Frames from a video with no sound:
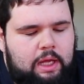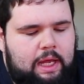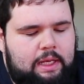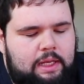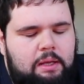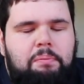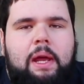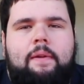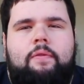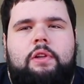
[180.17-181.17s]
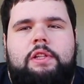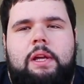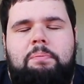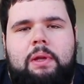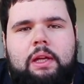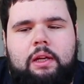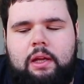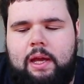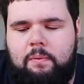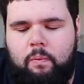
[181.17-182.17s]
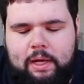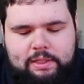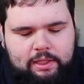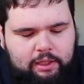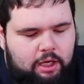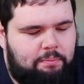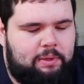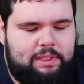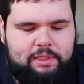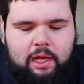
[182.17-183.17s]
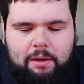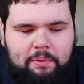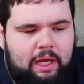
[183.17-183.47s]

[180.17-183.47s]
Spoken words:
and didn't pay for shipping and wasted the company's time.